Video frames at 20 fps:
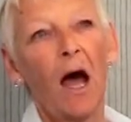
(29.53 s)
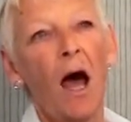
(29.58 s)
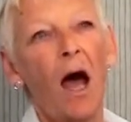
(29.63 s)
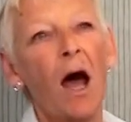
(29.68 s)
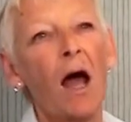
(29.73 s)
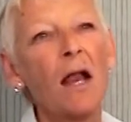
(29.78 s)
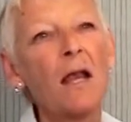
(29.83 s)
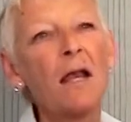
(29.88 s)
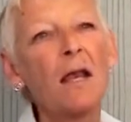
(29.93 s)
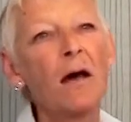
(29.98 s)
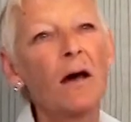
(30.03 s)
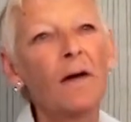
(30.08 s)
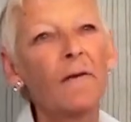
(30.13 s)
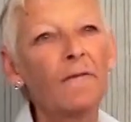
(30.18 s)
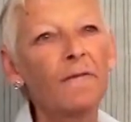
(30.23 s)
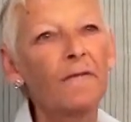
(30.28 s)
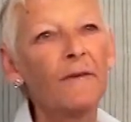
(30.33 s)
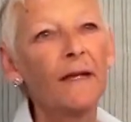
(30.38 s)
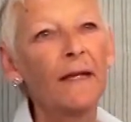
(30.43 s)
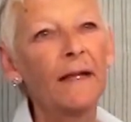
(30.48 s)
I
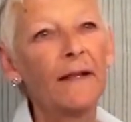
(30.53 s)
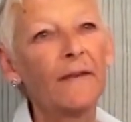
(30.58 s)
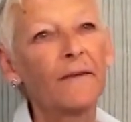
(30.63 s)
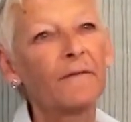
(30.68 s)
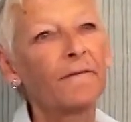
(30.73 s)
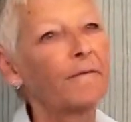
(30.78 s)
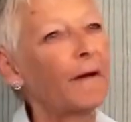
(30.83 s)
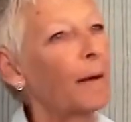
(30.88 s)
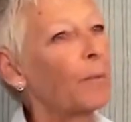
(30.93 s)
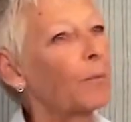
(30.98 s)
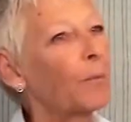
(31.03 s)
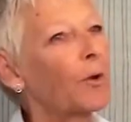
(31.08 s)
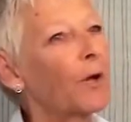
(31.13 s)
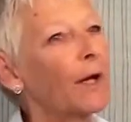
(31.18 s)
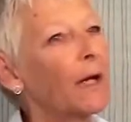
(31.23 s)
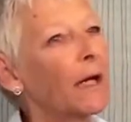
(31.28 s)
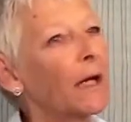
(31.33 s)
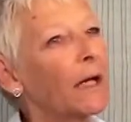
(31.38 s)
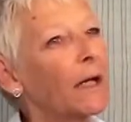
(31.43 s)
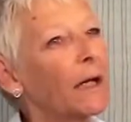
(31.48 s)
love feeling the
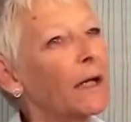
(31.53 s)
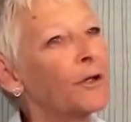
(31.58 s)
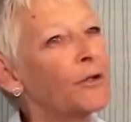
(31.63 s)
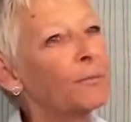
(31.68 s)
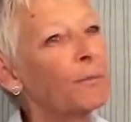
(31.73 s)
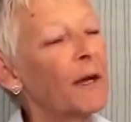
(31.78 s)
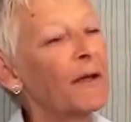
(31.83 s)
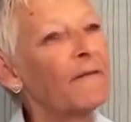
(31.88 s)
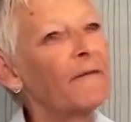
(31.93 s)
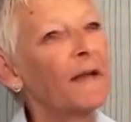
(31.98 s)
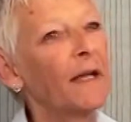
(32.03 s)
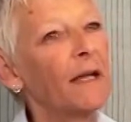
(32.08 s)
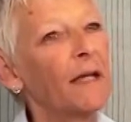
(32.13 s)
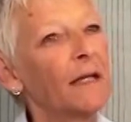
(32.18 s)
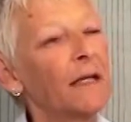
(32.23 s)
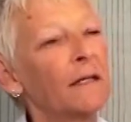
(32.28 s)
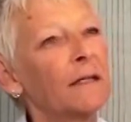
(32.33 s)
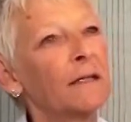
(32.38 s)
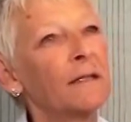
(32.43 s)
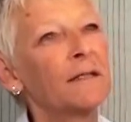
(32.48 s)
fabric under my
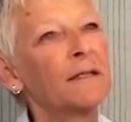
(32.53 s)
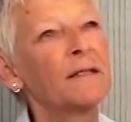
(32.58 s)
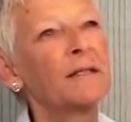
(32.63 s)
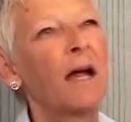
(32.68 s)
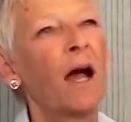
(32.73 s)
fingers.